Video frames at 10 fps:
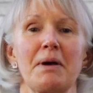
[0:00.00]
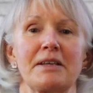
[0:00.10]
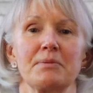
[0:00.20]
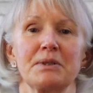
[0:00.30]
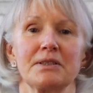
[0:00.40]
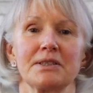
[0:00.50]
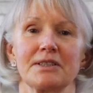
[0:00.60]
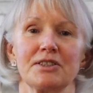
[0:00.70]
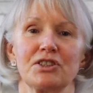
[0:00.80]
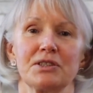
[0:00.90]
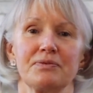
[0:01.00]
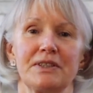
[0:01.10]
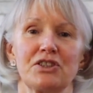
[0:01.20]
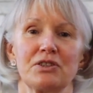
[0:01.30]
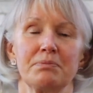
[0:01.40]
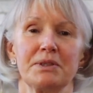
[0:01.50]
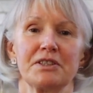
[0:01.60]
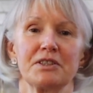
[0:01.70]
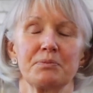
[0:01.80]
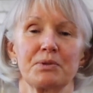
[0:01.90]
animals, such as fish and
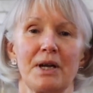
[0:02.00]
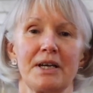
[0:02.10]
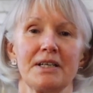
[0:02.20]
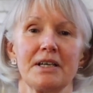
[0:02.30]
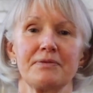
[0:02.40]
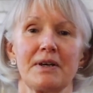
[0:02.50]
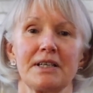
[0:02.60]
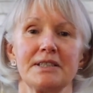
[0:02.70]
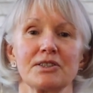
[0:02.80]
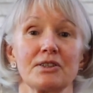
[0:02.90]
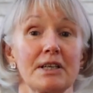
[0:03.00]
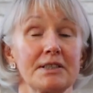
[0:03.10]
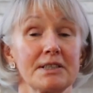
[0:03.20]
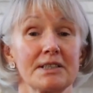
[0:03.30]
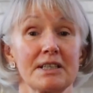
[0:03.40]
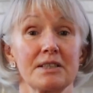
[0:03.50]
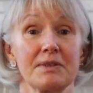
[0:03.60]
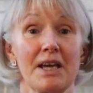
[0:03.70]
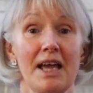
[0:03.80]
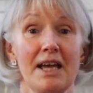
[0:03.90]
birds of prey, have eyes on either side of
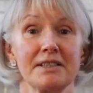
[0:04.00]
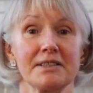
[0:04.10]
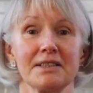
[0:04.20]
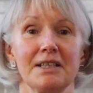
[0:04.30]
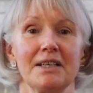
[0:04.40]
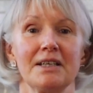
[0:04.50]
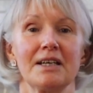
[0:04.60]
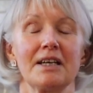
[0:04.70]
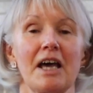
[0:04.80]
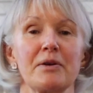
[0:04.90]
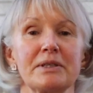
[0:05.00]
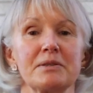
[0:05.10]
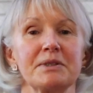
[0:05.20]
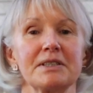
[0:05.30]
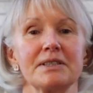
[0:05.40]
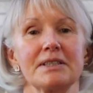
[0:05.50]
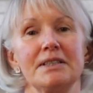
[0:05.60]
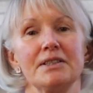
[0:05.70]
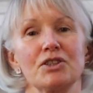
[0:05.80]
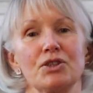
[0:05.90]
their head, allowing them to
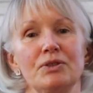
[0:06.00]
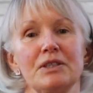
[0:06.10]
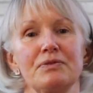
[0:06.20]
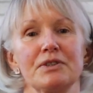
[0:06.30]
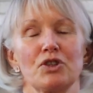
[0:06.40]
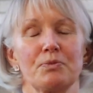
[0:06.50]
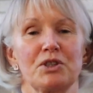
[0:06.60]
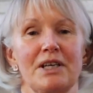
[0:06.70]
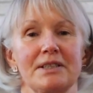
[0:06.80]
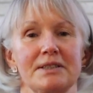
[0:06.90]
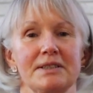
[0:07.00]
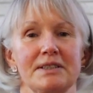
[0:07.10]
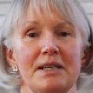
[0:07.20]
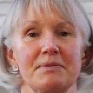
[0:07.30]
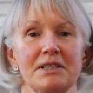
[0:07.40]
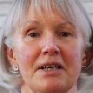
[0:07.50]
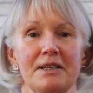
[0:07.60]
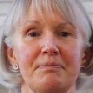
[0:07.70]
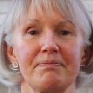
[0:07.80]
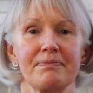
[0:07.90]
see two different objects at the same
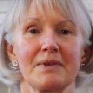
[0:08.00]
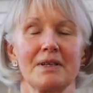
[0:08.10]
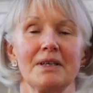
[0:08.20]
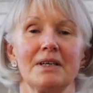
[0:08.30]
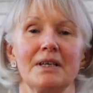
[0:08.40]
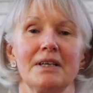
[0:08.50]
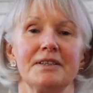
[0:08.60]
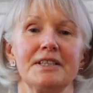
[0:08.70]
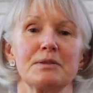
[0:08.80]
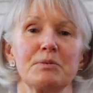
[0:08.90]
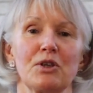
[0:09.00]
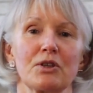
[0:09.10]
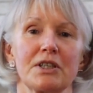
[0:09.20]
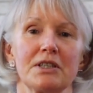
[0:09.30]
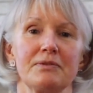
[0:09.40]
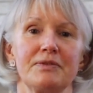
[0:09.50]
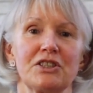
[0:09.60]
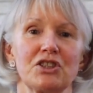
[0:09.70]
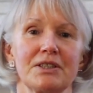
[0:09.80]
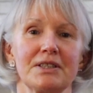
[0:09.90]
time. This monocular
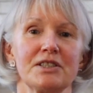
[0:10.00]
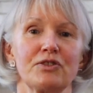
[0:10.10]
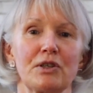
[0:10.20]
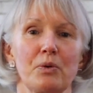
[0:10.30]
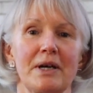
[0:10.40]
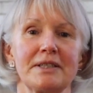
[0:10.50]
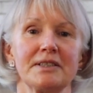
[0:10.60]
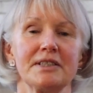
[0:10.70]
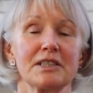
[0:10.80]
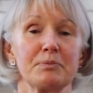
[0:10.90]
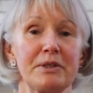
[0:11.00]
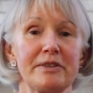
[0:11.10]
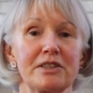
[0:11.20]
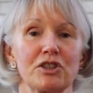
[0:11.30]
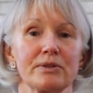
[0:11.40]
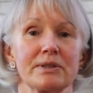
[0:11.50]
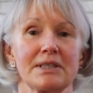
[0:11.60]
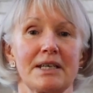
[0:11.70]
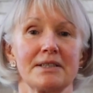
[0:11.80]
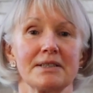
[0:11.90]
vision is required in a spiritual
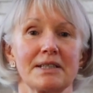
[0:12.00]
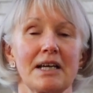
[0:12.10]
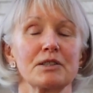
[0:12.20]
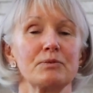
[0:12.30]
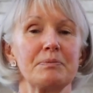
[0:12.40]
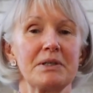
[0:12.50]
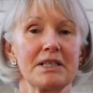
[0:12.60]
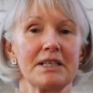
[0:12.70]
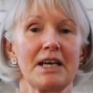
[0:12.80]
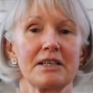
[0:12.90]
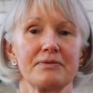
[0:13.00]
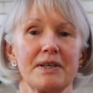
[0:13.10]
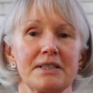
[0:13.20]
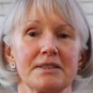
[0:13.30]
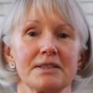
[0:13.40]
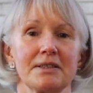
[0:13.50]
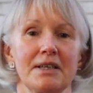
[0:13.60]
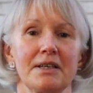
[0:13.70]
sense as we begin Advent,